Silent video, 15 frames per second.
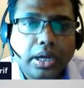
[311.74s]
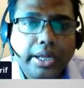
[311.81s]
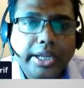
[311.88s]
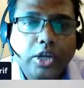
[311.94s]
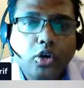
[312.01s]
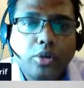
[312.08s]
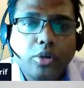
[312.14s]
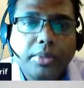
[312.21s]

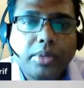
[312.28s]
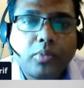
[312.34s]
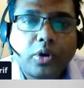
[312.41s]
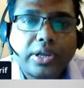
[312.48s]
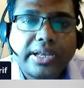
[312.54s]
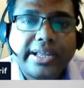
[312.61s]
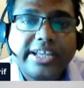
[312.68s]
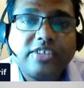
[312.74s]
Economic
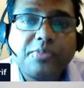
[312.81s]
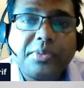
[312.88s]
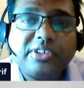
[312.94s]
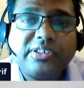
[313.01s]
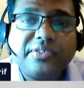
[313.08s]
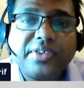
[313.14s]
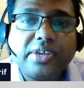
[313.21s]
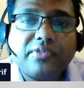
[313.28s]
model, a
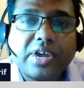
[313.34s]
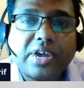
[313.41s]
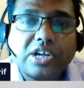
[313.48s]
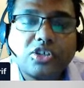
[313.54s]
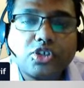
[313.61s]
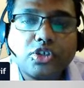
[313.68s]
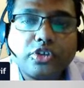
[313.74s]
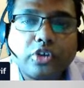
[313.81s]
specific
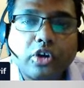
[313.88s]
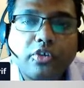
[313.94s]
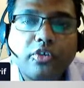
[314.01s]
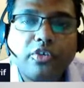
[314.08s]
versions of